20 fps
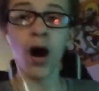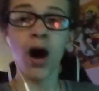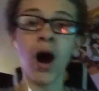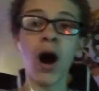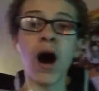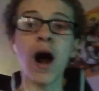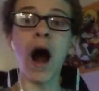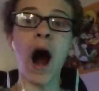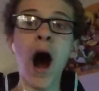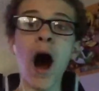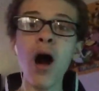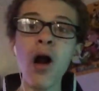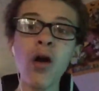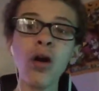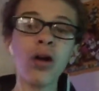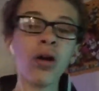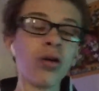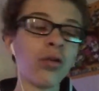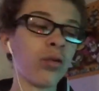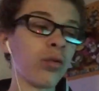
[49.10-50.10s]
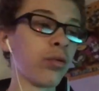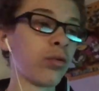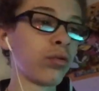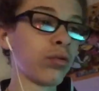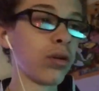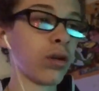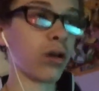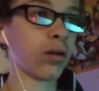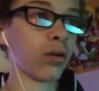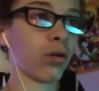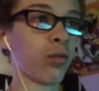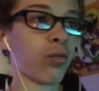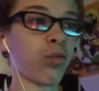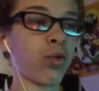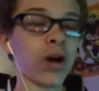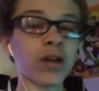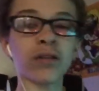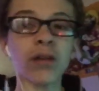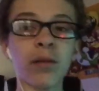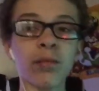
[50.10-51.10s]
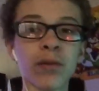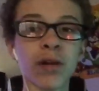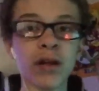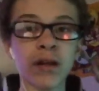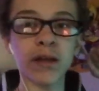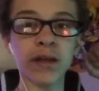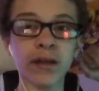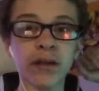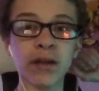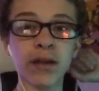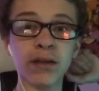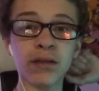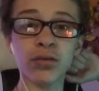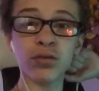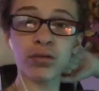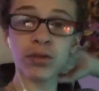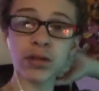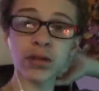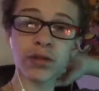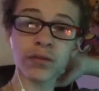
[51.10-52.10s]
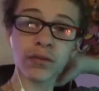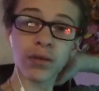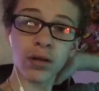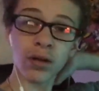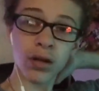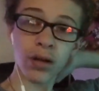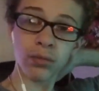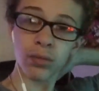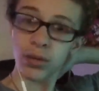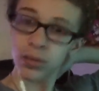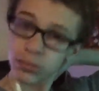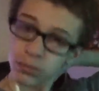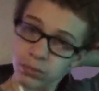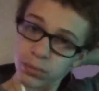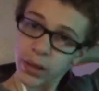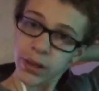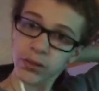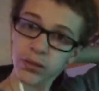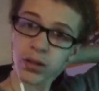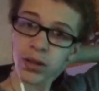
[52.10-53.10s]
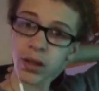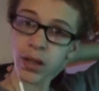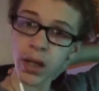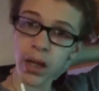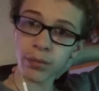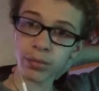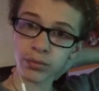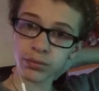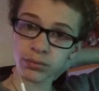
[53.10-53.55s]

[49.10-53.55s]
know what I'm gonna get into in this vlog, but things are gonna happen.